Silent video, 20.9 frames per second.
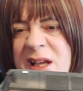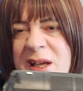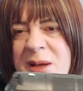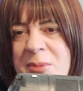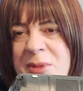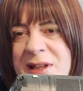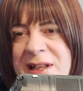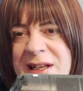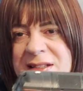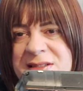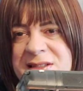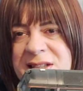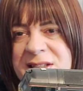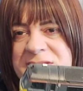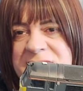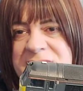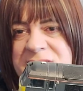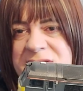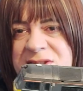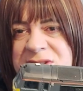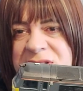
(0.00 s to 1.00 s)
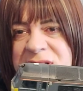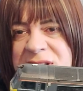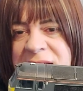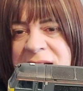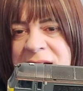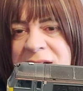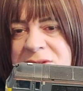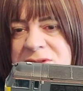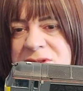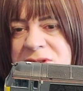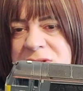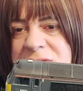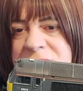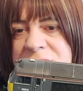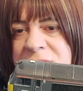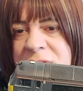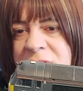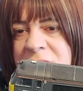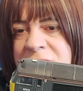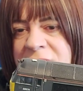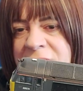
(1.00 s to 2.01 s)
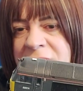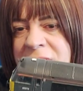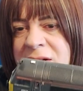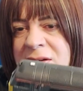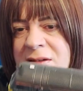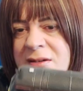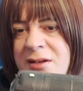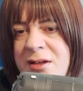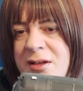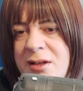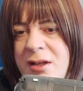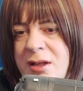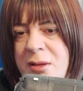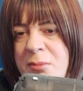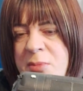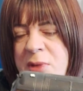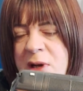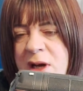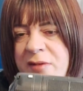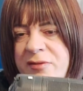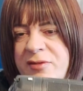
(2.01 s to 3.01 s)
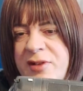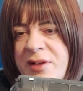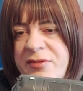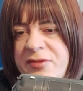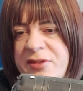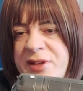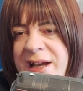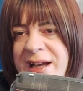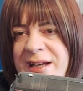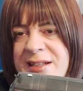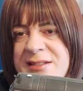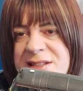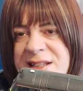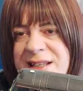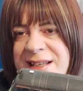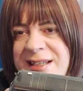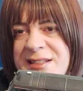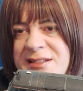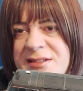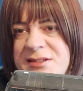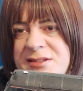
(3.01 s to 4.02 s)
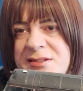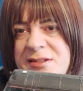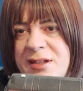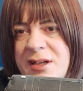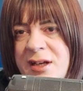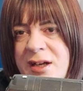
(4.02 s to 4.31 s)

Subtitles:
but that tends to stick out too far out. But I've left it as it is.